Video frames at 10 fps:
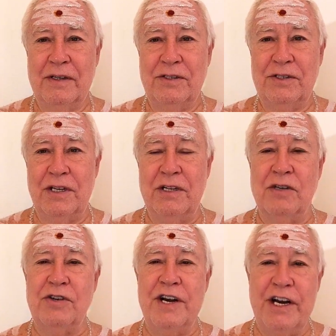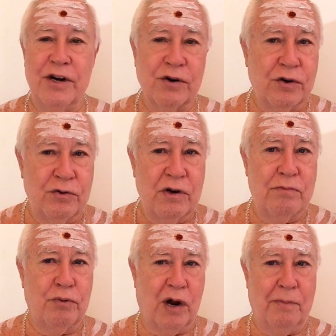See, there's
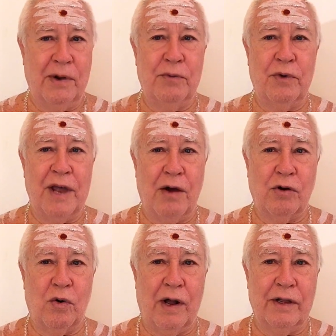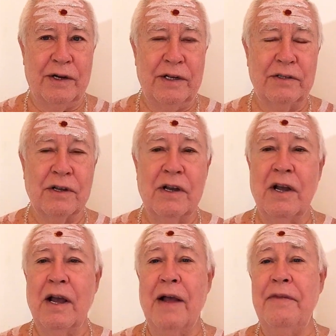Nirguna Brahman without quality,
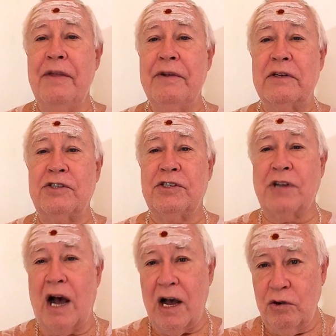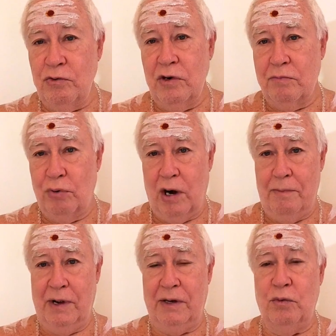and then there's Saguna
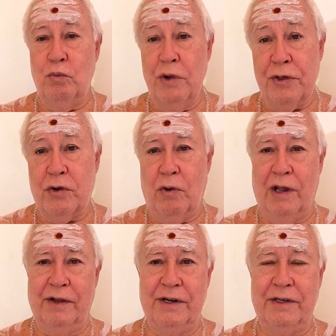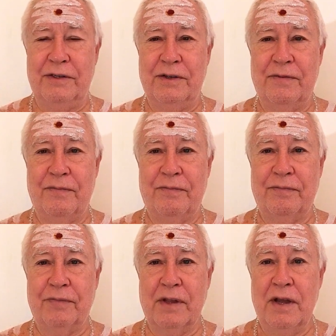Brahman with qualities.
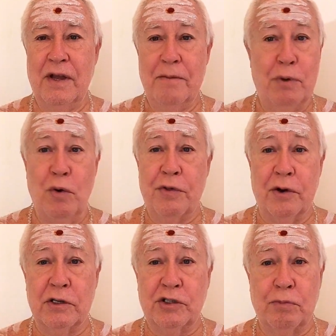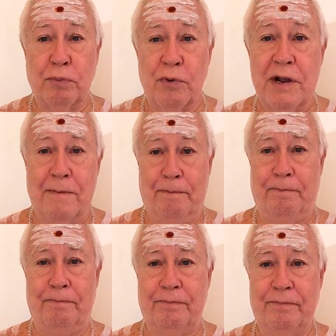Both are
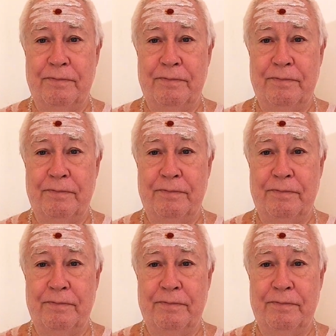supreme.